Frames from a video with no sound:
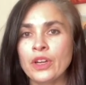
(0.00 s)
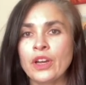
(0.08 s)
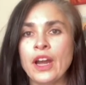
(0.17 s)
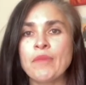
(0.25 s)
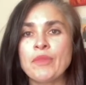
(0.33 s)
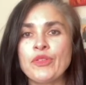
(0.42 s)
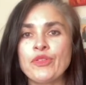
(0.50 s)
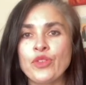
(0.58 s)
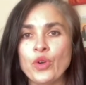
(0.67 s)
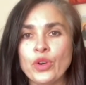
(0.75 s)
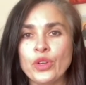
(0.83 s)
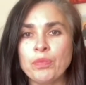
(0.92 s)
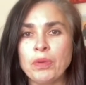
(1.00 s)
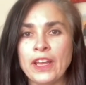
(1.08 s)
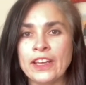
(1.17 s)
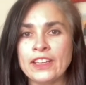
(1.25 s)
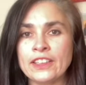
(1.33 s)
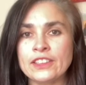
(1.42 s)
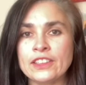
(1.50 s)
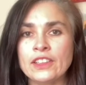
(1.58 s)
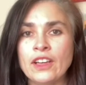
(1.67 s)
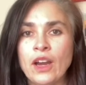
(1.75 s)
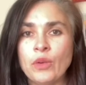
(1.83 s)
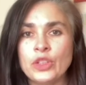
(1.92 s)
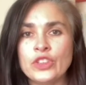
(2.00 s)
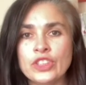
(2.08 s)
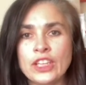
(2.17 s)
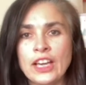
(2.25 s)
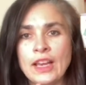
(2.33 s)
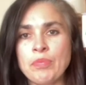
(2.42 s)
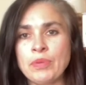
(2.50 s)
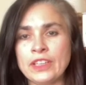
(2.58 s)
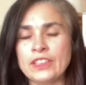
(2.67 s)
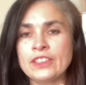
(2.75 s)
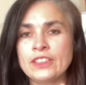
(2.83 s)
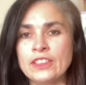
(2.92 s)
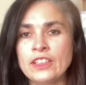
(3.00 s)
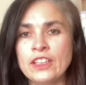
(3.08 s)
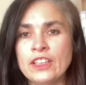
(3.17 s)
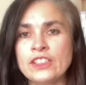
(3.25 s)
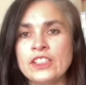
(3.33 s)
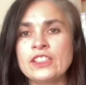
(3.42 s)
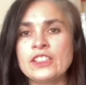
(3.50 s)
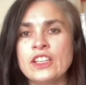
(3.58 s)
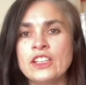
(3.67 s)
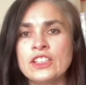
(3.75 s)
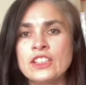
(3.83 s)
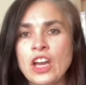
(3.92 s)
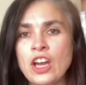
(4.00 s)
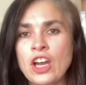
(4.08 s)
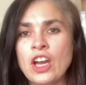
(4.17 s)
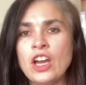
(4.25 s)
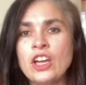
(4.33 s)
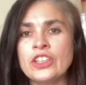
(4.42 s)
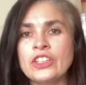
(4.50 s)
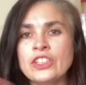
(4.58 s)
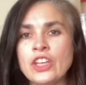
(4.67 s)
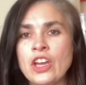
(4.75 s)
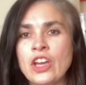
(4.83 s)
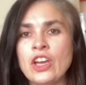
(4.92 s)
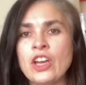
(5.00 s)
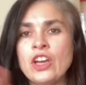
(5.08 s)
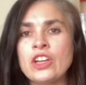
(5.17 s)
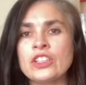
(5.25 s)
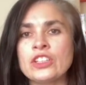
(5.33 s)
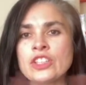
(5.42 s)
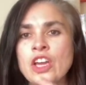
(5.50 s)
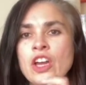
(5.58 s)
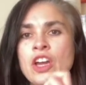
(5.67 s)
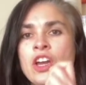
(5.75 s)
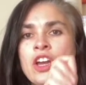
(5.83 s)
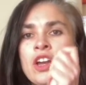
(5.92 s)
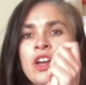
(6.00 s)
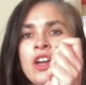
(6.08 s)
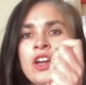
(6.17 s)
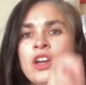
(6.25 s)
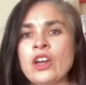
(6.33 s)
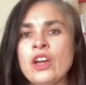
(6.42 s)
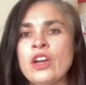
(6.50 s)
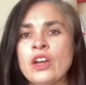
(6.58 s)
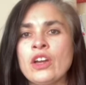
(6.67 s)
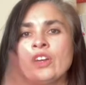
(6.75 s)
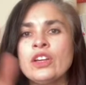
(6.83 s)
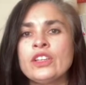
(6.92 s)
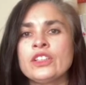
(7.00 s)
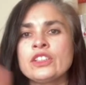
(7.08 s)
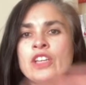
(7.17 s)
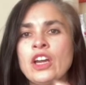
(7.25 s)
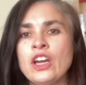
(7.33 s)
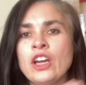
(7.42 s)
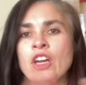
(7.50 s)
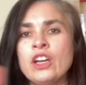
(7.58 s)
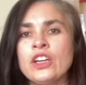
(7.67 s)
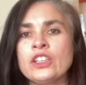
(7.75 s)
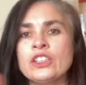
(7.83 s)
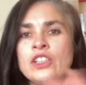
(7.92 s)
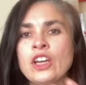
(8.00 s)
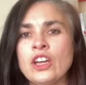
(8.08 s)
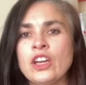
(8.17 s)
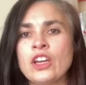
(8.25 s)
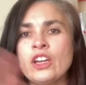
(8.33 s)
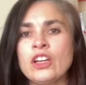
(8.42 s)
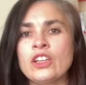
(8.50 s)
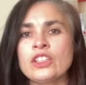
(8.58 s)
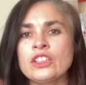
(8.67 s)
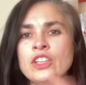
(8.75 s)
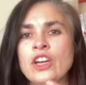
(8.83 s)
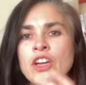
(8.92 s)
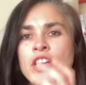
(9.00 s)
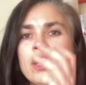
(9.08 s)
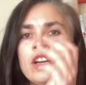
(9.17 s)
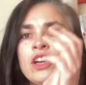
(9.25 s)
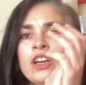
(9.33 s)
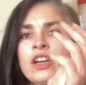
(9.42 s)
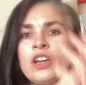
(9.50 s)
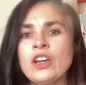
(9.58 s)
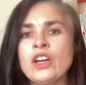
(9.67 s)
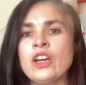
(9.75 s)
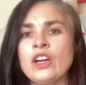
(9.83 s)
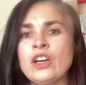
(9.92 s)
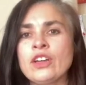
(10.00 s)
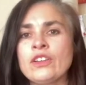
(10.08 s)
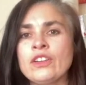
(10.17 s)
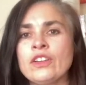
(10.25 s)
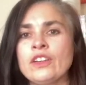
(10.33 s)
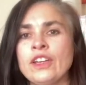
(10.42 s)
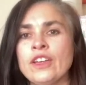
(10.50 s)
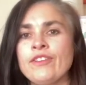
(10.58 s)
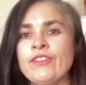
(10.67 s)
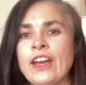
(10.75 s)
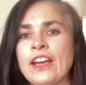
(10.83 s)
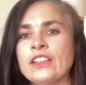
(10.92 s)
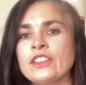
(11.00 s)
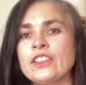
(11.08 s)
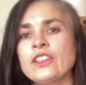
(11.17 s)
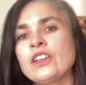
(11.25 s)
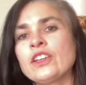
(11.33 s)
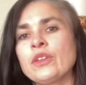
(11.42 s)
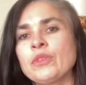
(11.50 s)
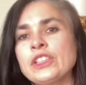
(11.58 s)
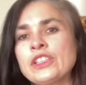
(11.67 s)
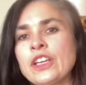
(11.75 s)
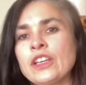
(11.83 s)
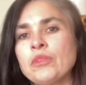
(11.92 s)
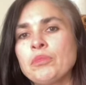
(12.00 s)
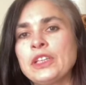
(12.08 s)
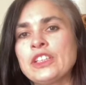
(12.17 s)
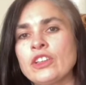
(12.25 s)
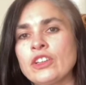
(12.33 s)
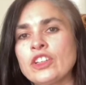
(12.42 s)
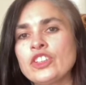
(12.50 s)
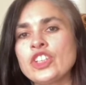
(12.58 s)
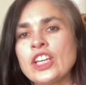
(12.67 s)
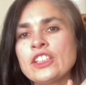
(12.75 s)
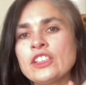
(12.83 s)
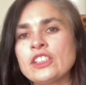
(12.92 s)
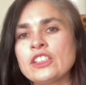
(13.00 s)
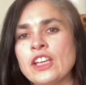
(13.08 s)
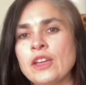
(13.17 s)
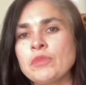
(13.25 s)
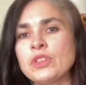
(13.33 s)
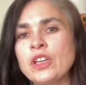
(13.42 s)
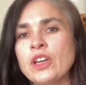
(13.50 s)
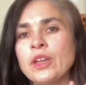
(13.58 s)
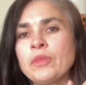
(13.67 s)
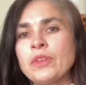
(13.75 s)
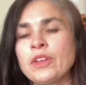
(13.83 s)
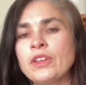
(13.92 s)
And before you play it, I want you to clap it because it's ta, ta, ta, ta, ta, ta. In fact, can we say it and beat on our chest at the same time?